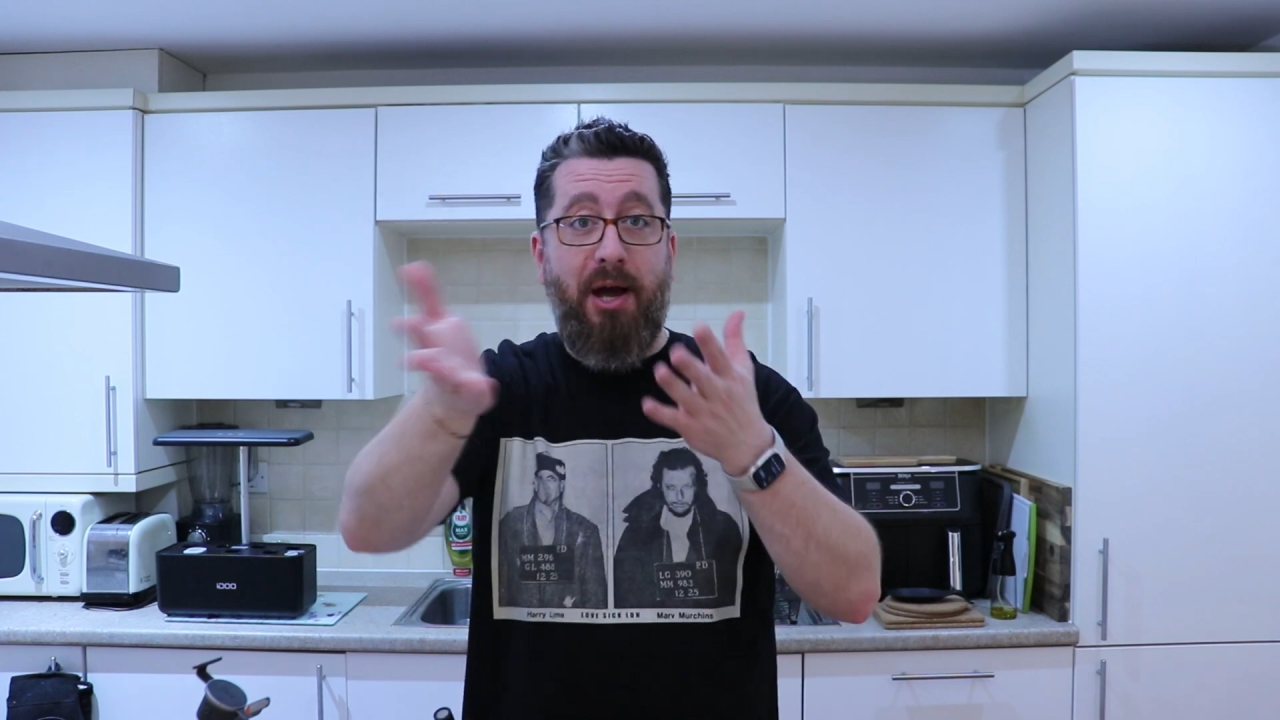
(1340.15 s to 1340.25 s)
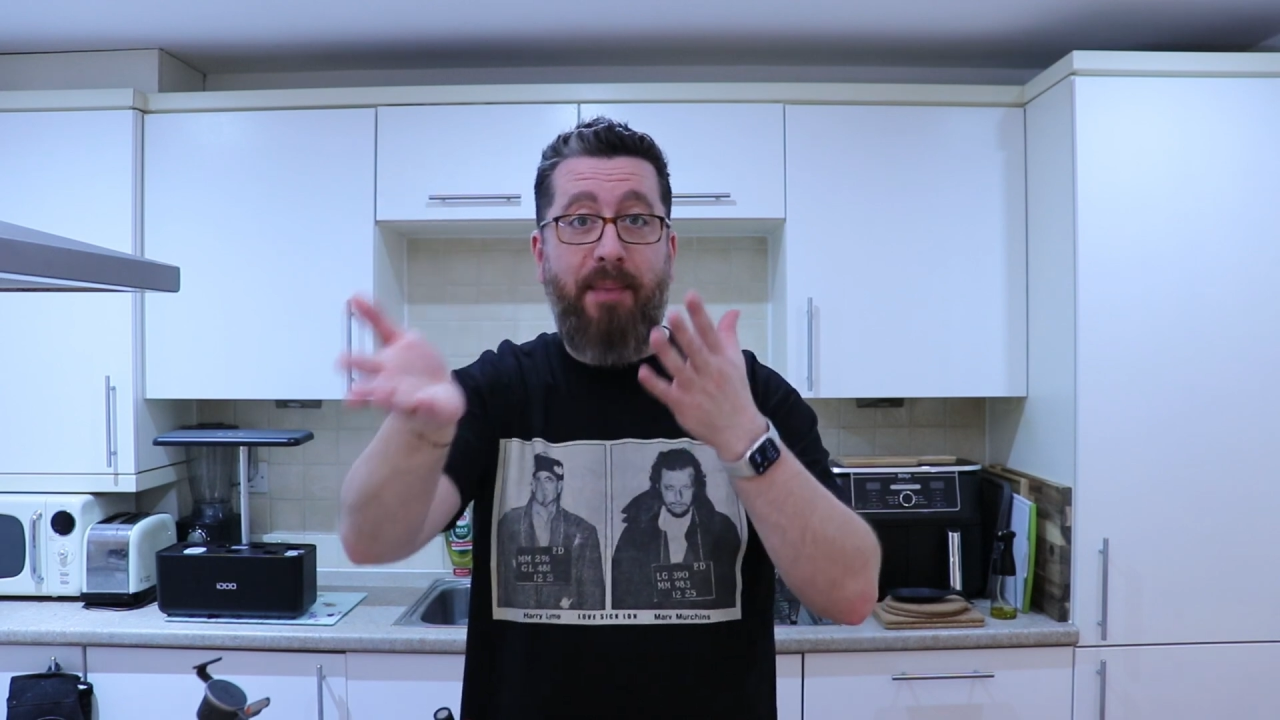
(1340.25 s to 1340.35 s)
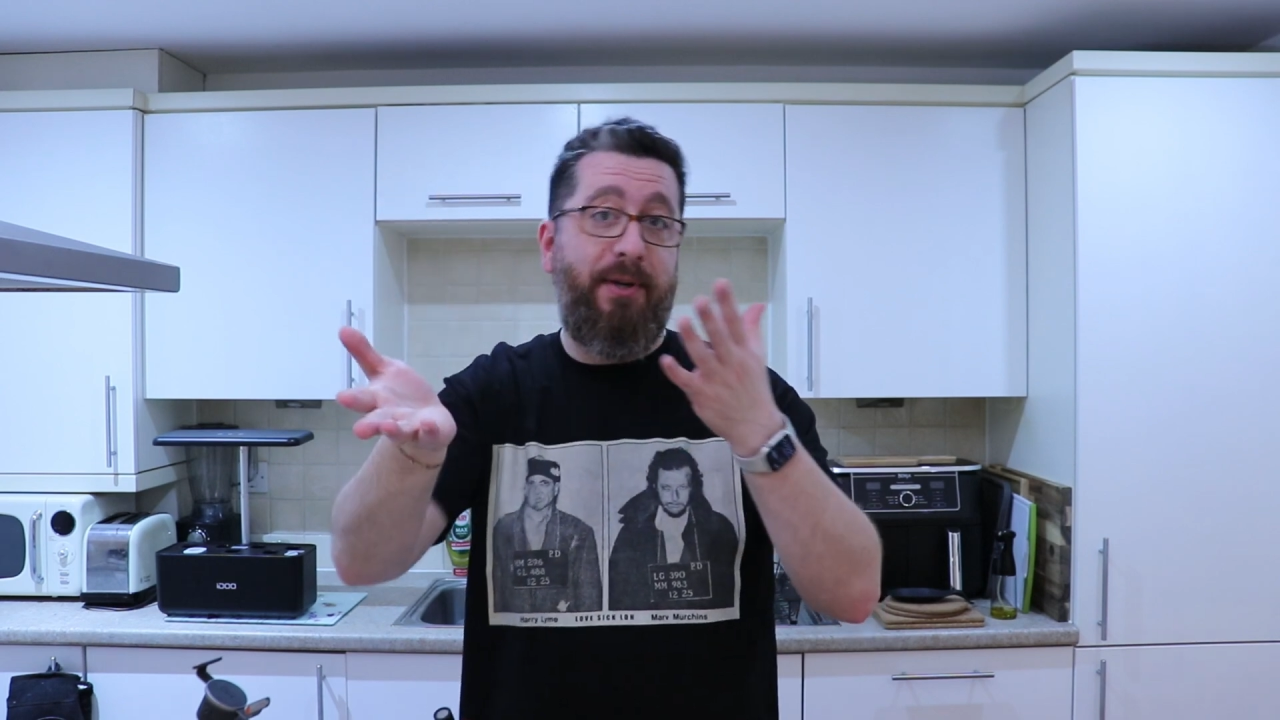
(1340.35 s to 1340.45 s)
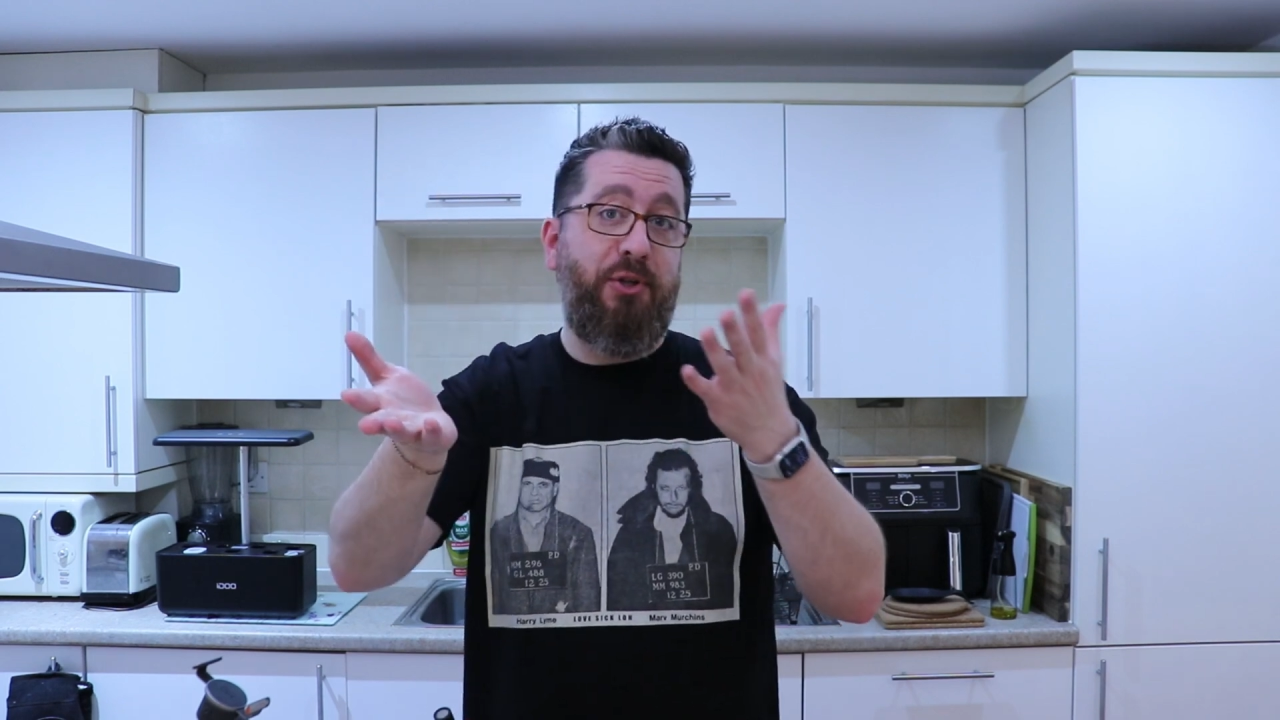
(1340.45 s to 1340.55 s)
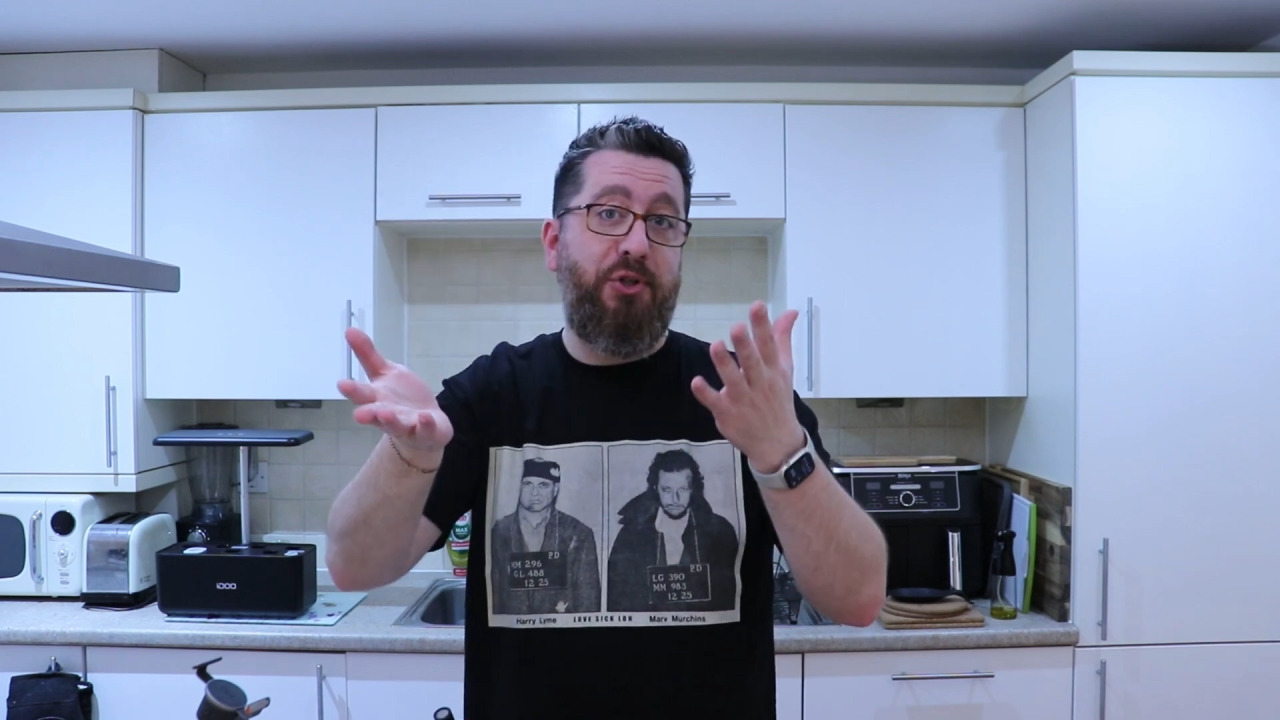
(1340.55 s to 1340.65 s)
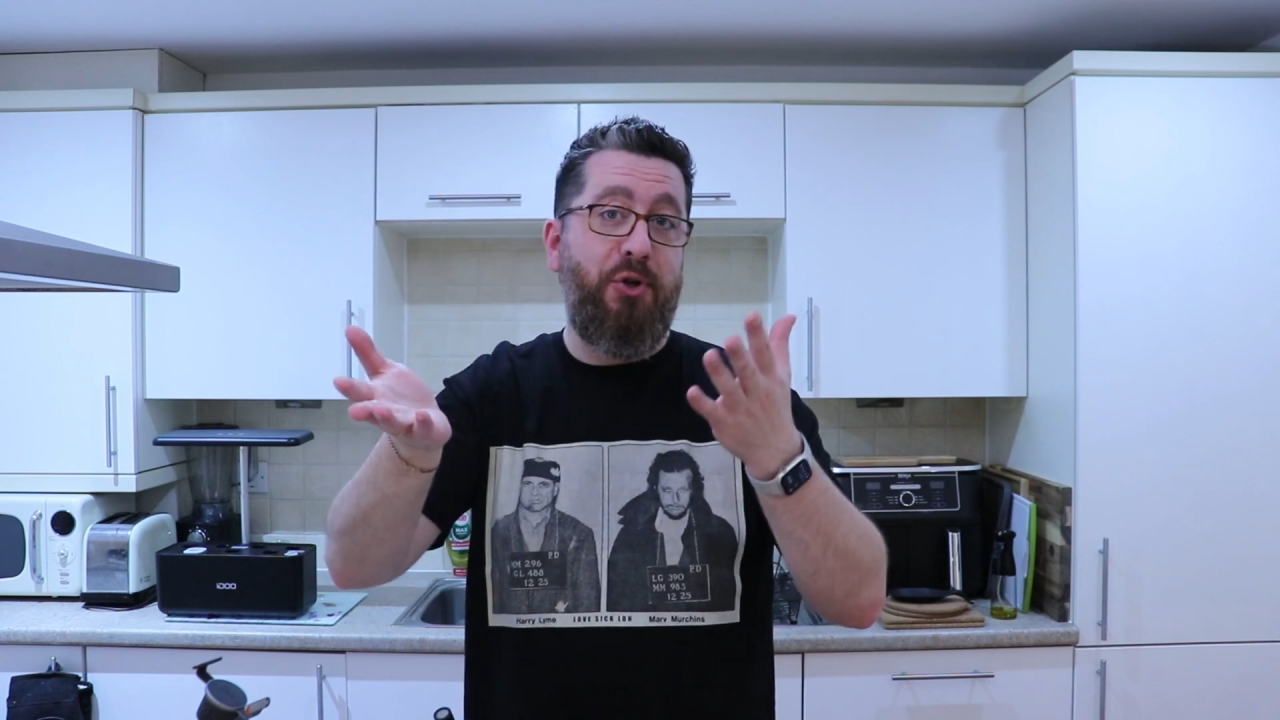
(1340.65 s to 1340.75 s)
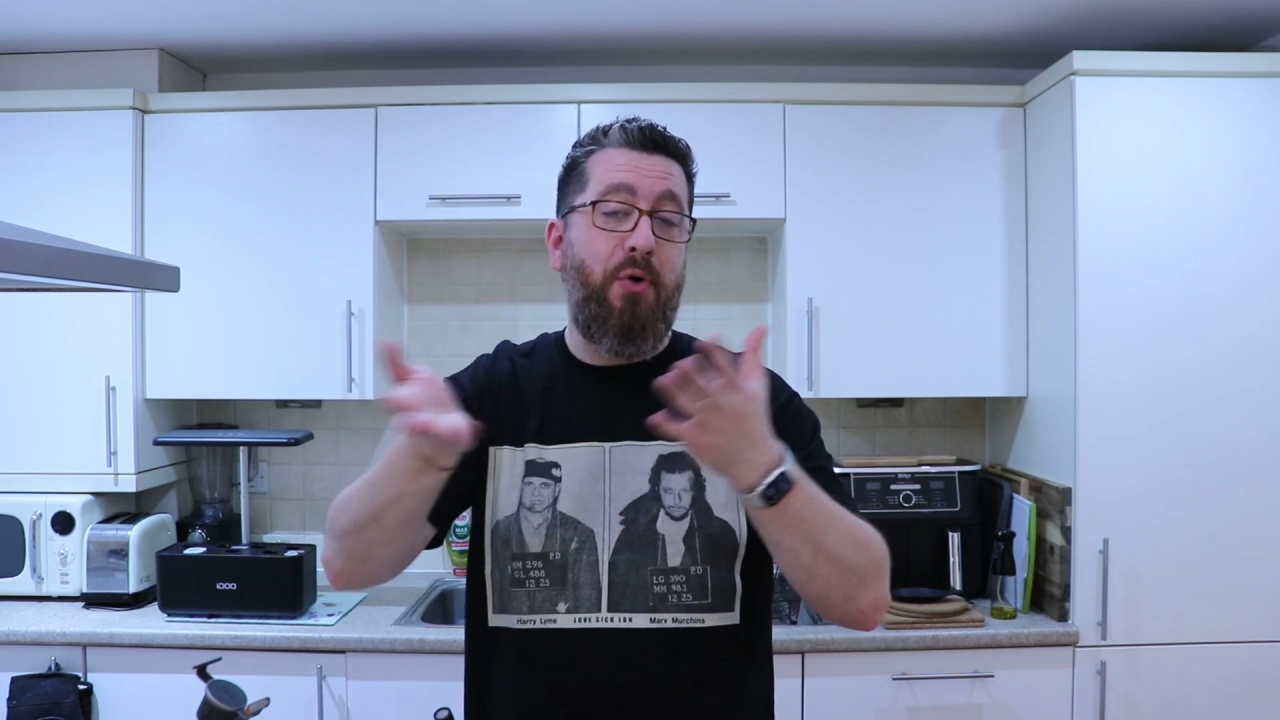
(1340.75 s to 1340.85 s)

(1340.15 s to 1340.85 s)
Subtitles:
I'm in shot,